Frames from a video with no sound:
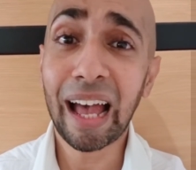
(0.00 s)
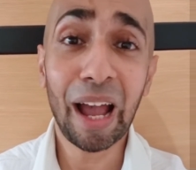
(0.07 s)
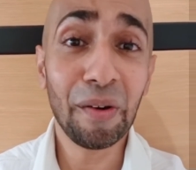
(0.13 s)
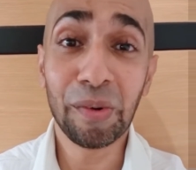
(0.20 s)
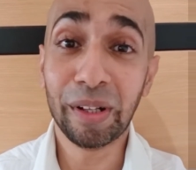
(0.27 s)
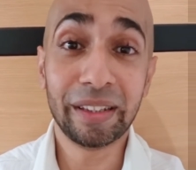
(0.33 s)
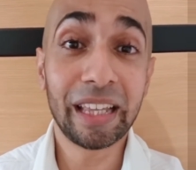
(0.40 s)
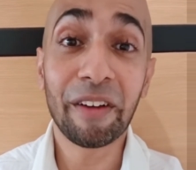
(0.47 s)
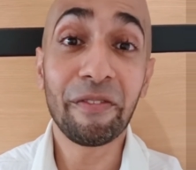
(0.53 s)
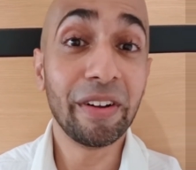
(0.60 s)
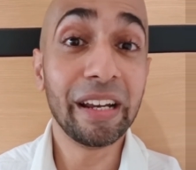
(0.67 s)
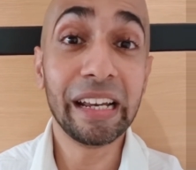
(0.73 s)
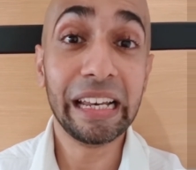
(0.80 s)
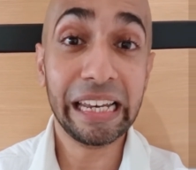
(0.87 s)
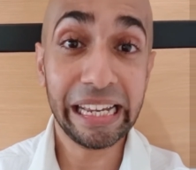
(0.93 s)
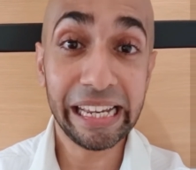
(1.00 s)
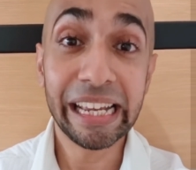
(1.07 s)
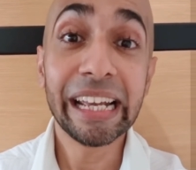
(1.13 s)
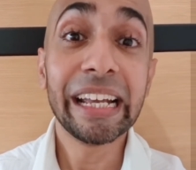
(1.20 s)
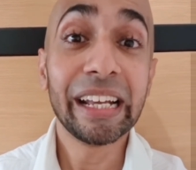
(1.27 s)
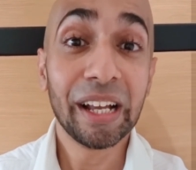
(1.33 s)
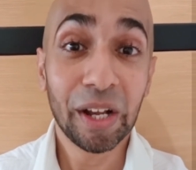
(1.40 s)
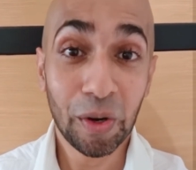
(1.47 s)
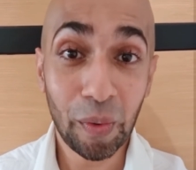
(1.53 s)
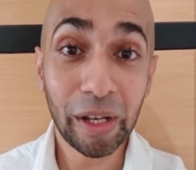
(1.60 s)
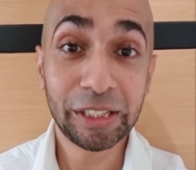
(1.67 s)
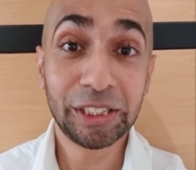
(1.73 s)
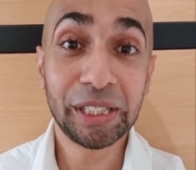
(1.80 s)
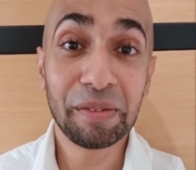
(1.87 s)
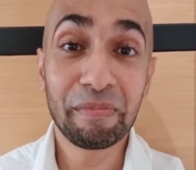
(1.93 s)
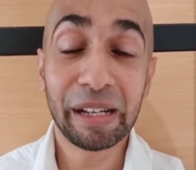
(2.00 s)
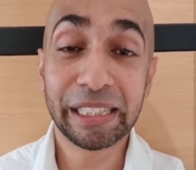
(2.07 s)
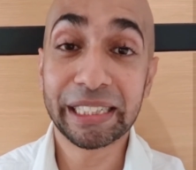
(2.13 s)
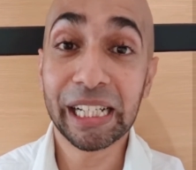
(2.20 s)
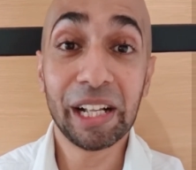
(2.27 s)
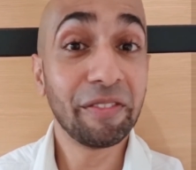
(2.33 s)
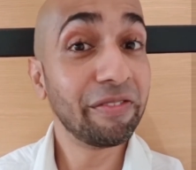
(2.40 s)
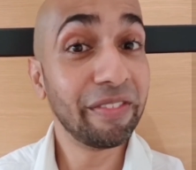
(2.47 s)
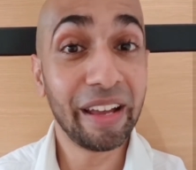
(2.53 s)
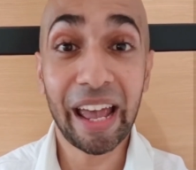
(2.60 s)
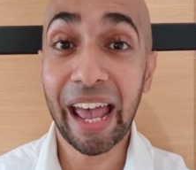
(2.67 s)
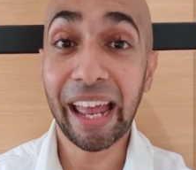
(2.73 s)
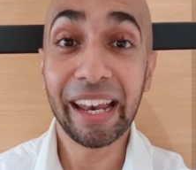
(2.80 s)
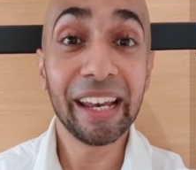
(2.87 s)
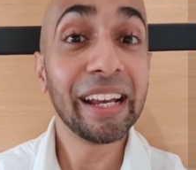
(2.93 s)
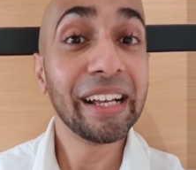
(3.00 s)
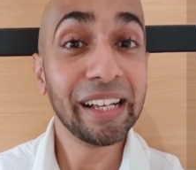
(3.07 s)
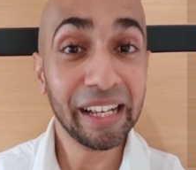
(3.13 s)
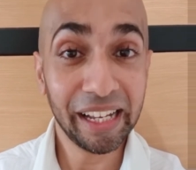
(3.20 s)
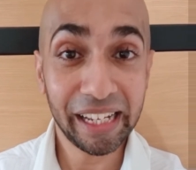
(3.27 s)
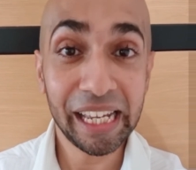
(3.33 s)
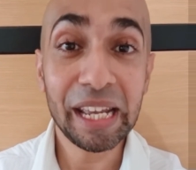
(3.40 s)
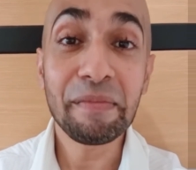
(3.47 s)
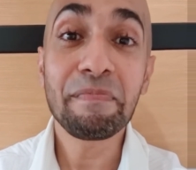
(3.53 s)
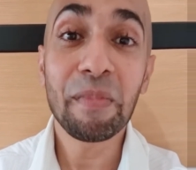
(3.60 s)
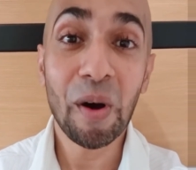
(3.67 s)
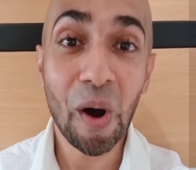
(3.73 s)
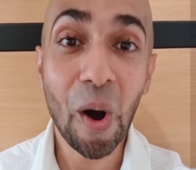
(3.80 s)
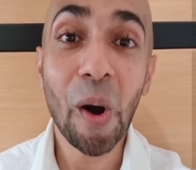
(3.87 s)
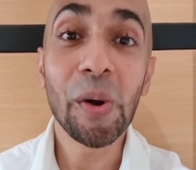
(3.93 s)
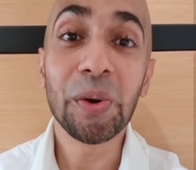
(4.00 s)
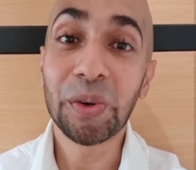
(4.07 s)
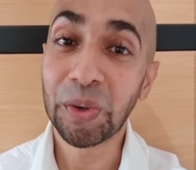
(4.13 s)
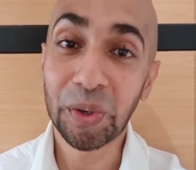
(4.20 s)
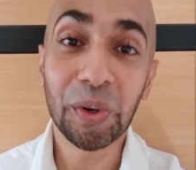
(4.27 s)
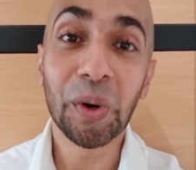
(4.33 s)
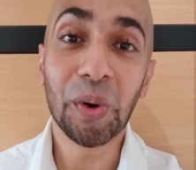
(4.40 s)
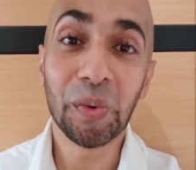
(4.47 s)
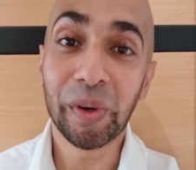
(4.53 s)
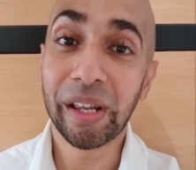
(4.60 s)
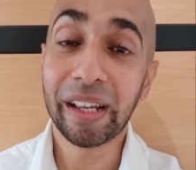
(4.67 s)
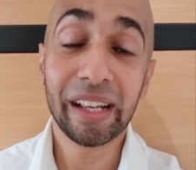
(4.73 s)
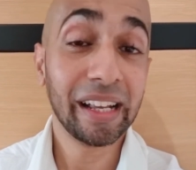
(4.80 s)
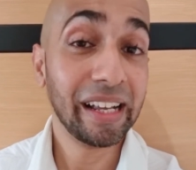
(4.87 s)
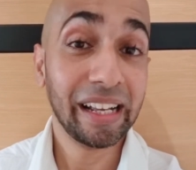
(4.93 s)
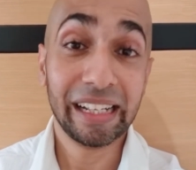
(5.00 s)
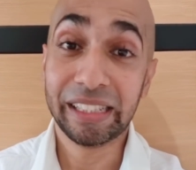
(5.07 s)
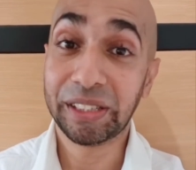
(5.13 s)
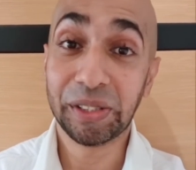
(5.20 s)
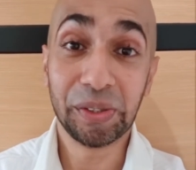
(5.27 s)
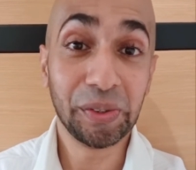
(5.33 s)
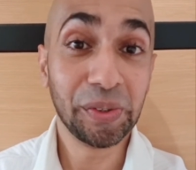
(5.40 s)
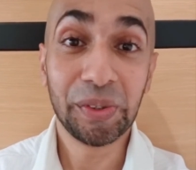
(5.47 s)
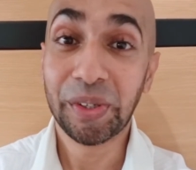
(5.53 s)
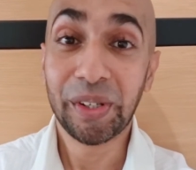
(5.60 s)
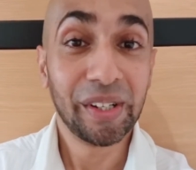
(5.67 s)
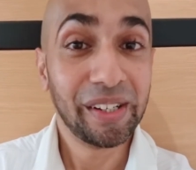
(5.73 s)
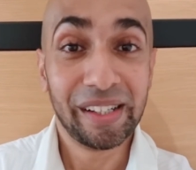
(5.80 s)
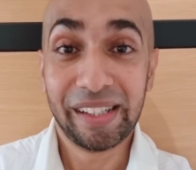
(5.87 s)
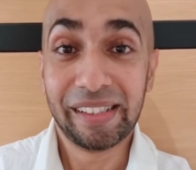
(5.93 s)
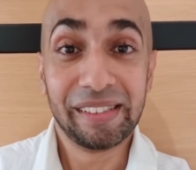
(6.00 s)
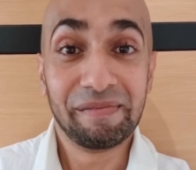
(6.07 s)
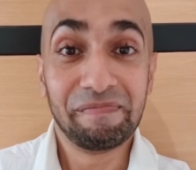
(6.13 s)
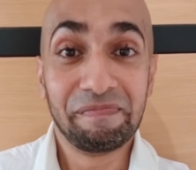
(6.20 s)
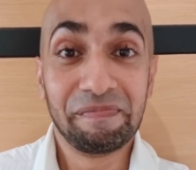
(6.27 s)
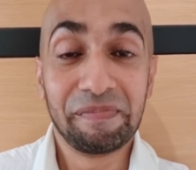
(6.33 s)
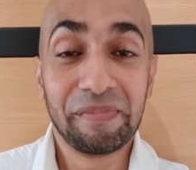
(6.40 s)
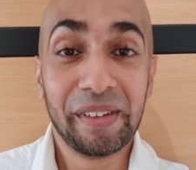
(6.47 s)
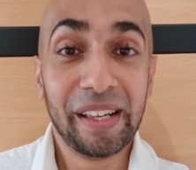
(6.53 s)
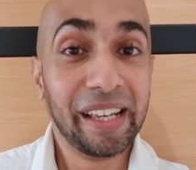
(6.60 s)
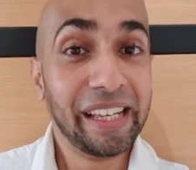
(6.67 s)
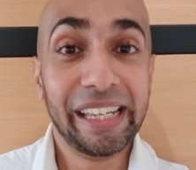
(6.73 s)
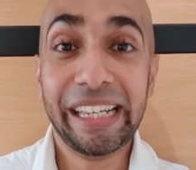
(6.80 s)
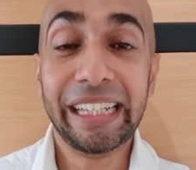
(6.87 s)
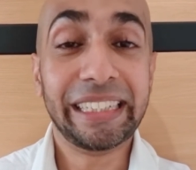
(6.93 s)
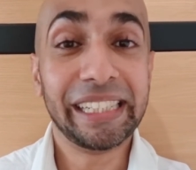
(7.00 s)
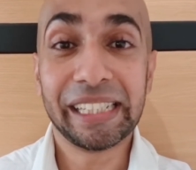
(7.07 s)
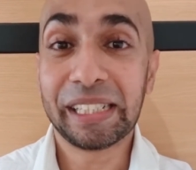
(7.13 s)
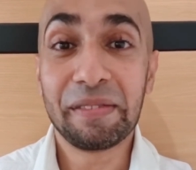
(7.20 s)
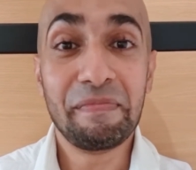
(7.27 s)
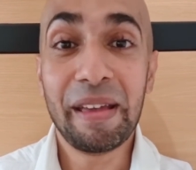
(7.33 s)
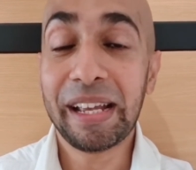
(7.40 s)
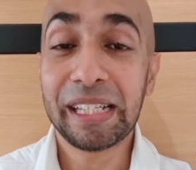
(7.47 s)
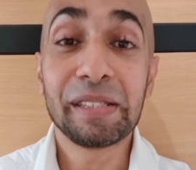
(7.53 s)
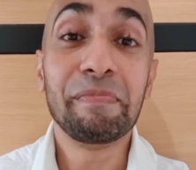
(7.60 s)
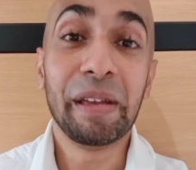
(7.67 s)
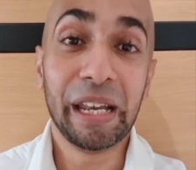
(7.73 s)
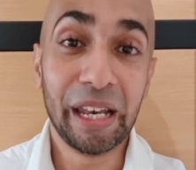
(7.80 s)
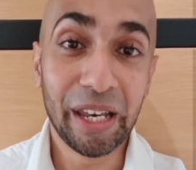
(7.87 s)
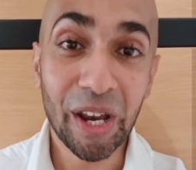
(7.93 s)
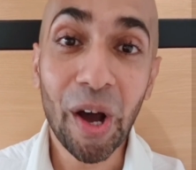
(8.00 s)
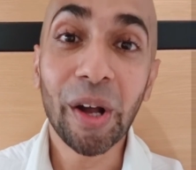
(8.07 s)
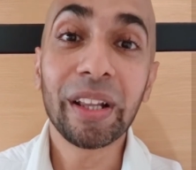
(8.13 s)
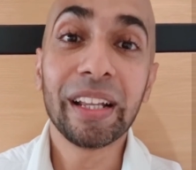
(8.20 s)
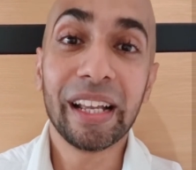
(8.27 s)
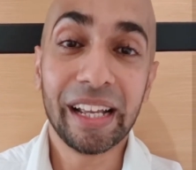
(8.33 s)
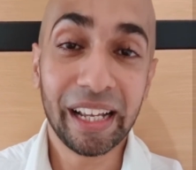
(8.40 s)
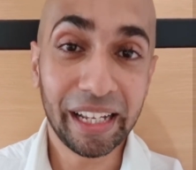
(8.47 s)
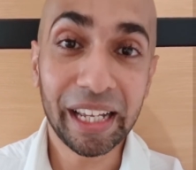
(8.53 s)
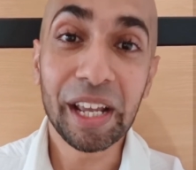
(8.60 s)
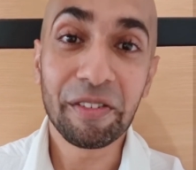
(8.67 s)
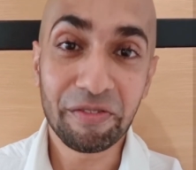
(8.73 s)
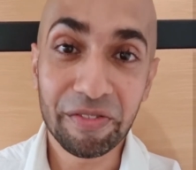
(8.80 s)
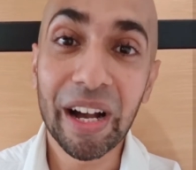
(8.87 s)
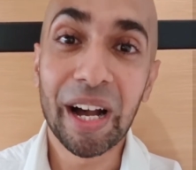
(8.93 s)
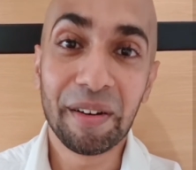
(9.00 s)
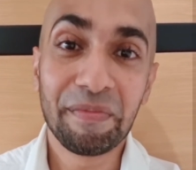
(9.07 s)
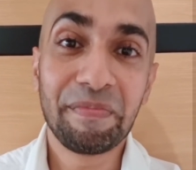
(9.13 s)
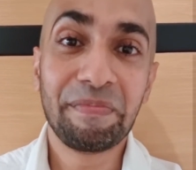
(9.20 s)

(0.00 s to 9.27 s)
I will definitely question myself and keep on going. So he just makes me not give up.